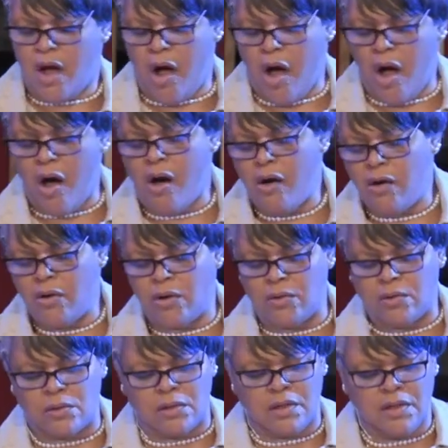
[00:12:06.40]

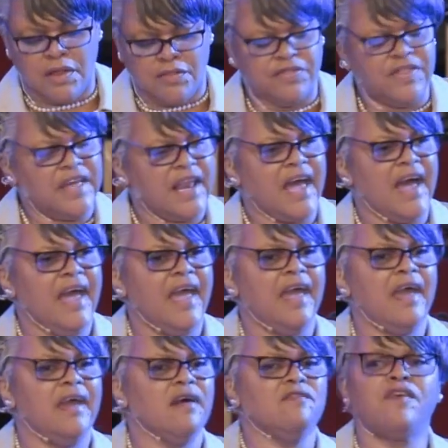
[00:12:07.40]
All that I
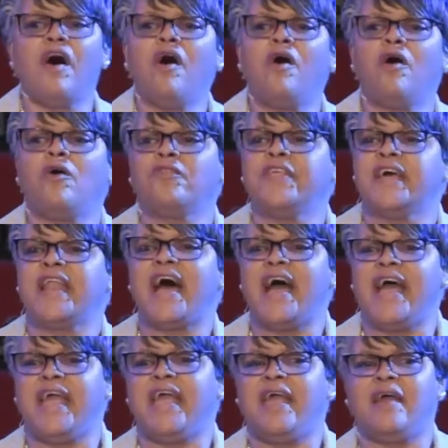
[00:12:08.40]
have, all that
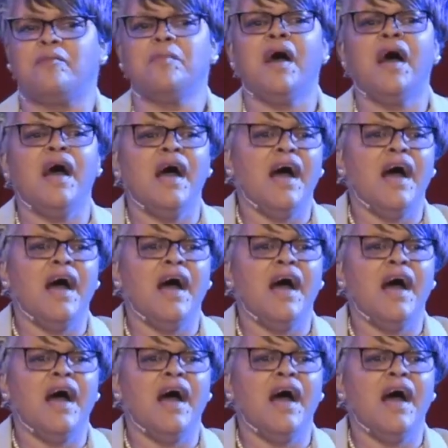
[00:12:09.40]
I am.